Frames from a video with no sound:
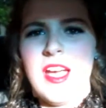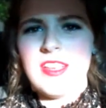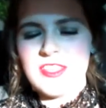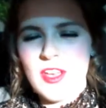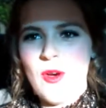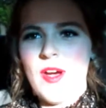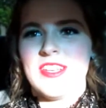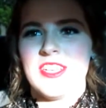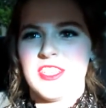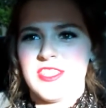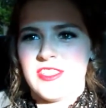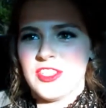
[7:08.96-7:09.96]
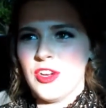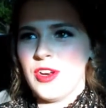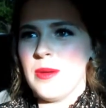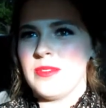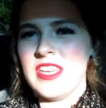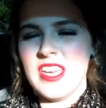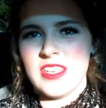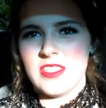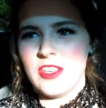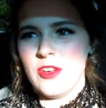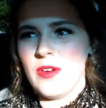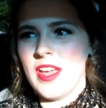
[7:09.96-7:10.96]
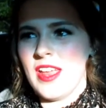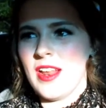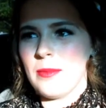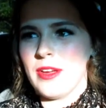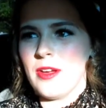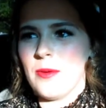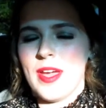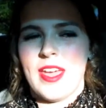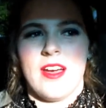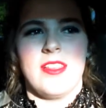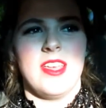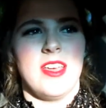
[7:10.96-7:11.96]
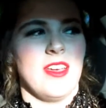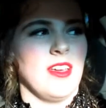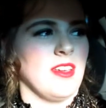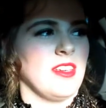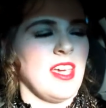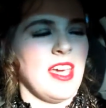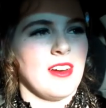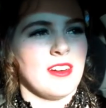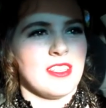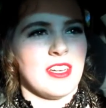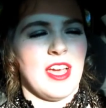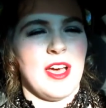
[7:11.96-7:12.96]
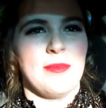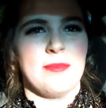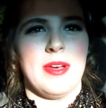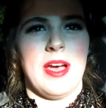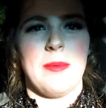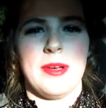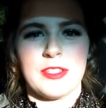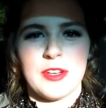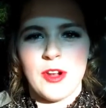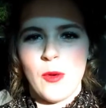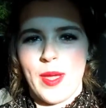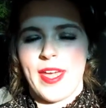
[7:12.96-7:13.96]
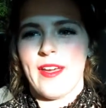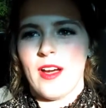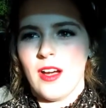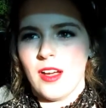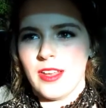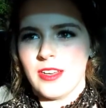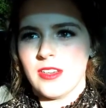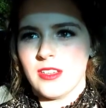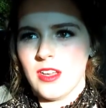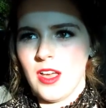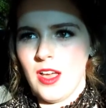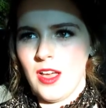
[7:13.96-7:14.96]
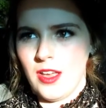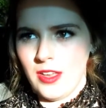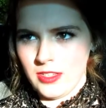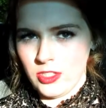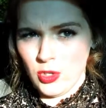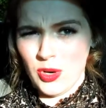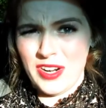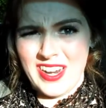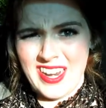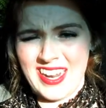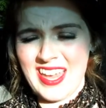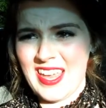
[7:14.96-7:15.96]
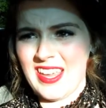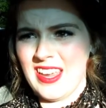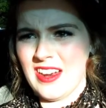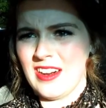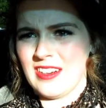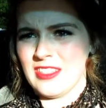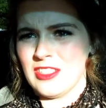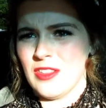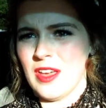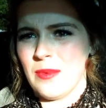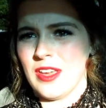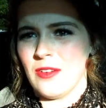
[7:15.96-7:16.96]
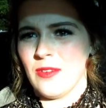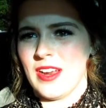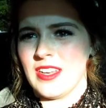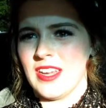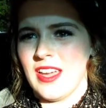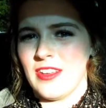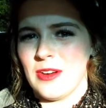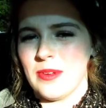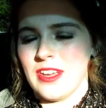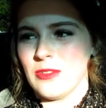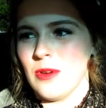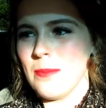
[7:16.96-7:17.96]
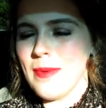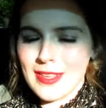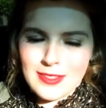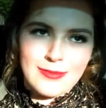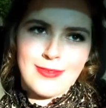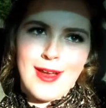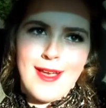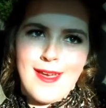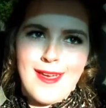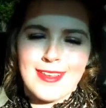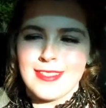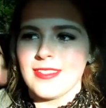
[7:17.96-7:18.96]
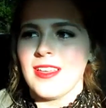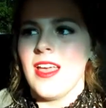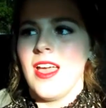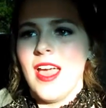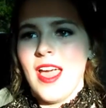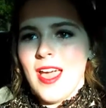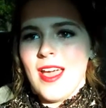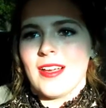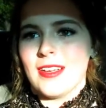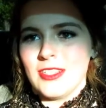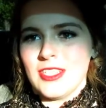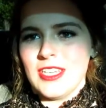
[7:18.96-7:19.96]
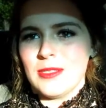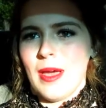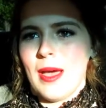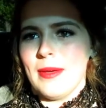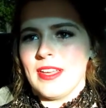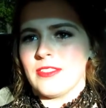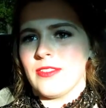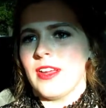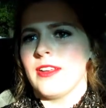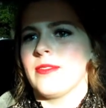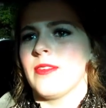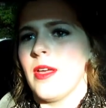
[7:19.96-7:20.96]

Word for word: So I just showed up to ESU and I'm gonna wait on the Gators to come, but I'm also gonna wait on Jordan to get here so that we can ride together because we're best friends. Because she's my best friend.